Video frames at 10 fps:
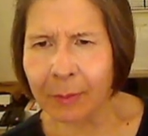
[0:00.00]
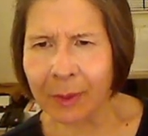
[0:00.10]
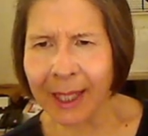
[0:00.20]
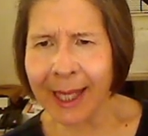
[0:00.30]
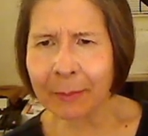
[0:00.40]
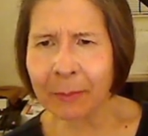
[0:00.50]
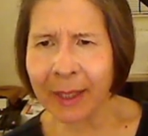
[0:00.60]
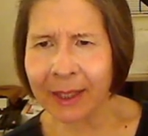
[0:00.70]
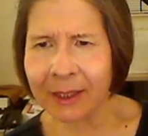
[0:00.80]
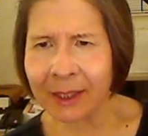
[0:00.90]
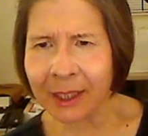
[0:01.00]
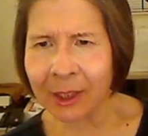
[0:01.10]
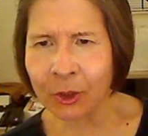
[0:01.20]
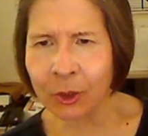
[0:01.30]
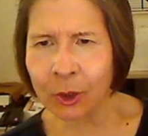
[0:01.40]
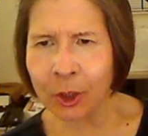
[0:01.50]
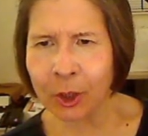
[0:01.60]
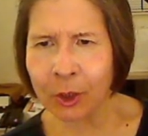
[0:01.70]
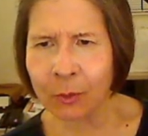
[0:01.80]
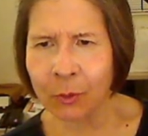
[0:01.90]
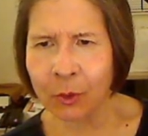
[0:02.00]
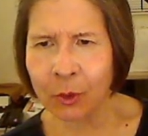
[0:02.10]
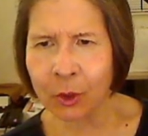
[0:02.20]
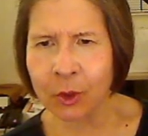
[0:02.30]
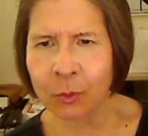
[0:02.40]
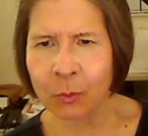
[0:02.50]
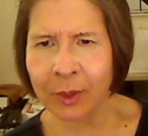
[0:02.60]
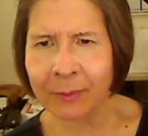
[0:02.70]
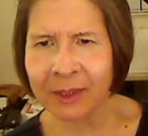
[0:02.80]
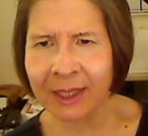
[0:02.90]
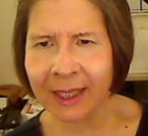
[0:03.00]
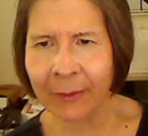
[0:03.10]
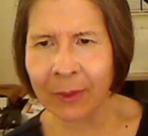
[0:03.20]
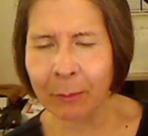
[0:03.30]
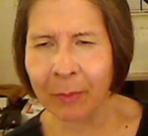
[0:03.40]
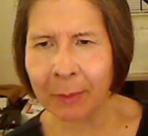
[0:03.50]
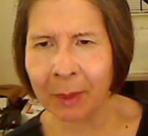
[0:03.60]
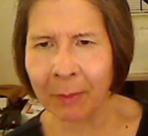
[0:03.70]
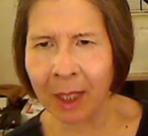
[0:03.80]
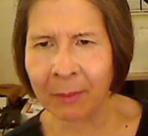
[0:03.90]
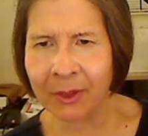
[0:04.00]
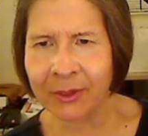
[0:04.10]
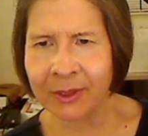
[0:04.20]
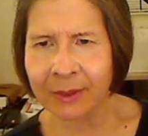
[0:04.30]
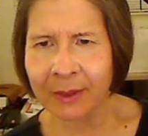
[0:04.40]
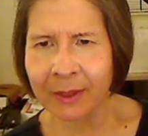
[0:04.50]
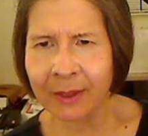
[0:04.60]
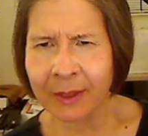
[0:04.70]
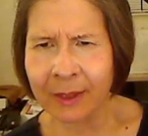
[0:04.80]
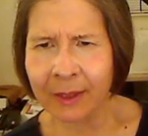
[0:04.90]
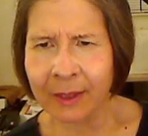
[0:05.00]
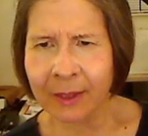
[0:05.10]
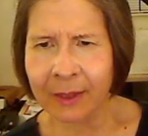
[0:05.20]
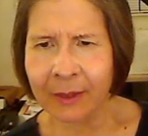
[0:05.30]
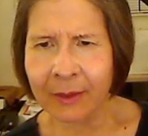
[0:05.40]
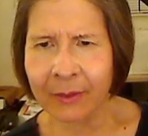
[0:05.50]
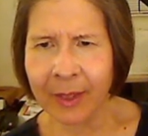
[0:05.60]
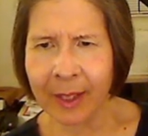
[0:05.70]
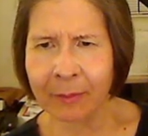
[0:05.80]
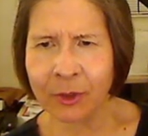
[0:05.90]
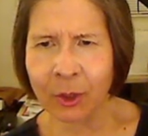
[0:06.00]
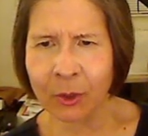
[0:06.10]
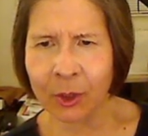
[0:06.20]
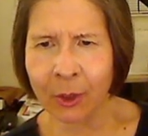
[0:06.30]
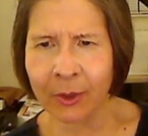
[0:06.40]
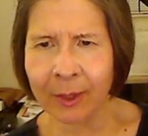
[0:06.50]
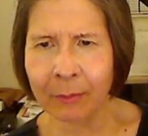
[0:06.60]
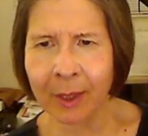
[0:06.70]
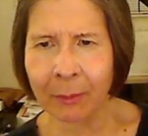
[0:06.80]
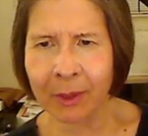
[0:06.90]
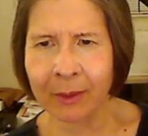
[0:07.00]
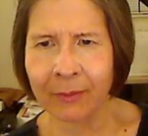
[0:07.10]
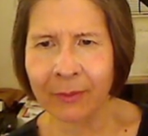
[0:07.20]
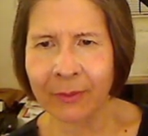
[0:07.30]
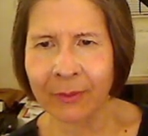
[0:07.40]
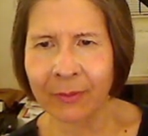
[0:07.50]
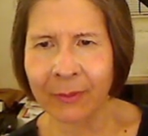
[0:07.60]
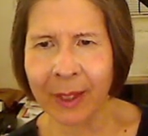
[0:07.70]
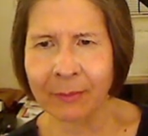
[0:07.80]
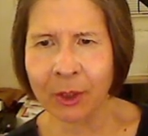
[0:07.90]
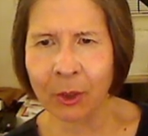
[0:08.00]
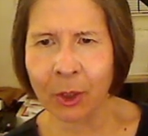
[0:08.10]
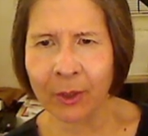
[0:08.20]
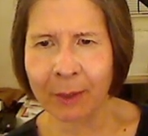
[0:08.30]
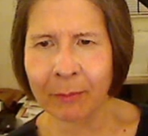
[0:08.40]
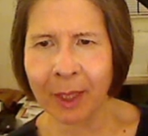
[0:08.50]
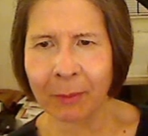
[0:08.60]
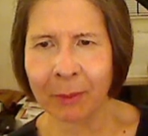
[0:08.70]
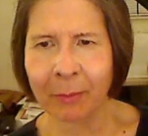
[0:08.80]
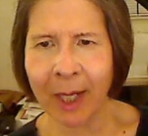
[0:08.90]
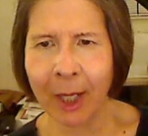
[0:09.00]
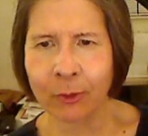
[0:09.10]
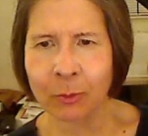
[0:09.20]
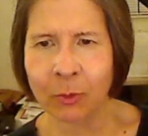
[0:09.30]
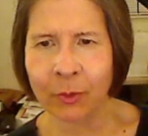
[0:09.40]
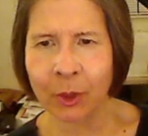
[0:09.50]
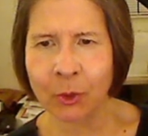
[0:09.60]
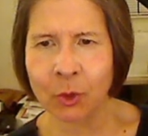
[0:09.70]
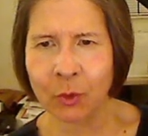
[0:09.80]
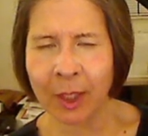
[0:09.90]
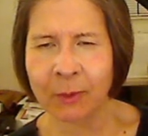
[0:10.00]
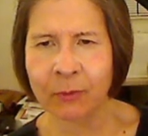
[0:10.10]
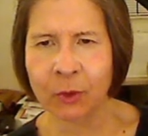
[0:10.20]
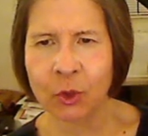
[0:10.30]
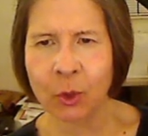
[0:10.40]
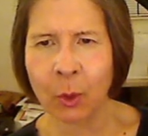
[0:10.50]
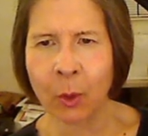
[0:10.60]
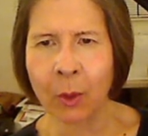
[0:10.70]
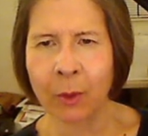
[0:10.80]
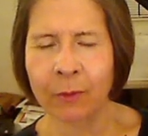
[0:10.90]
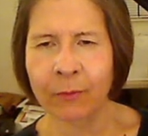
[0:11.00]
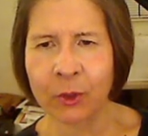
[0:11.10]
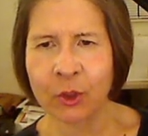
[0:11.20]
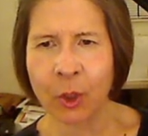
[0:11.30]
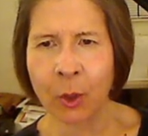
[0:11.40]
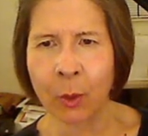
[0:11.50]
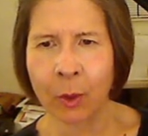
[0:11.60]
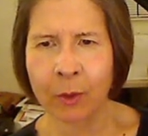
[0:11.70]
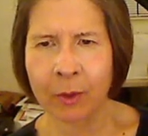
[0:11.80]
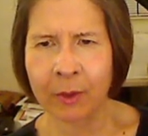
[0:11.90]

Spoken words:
Black men need goods rims to get them baby mamas. Them don't go to them public bathrooms with no scrubs for sure.